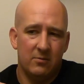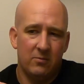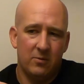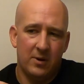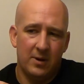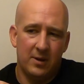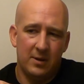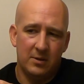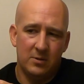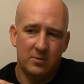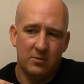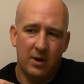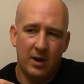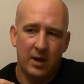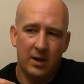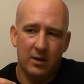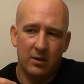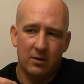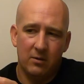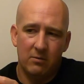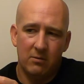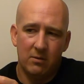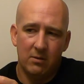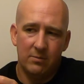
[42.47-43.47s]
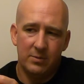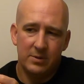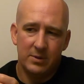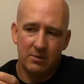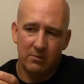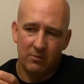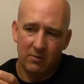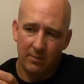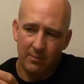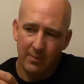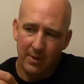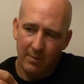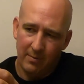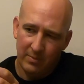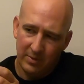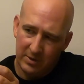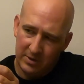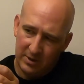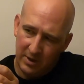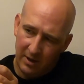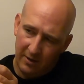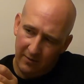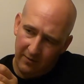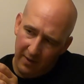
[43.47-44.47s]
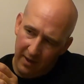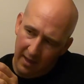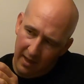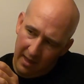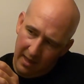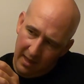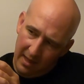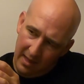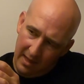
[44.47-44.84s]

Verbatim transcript: one of the drinking groups that we're members of.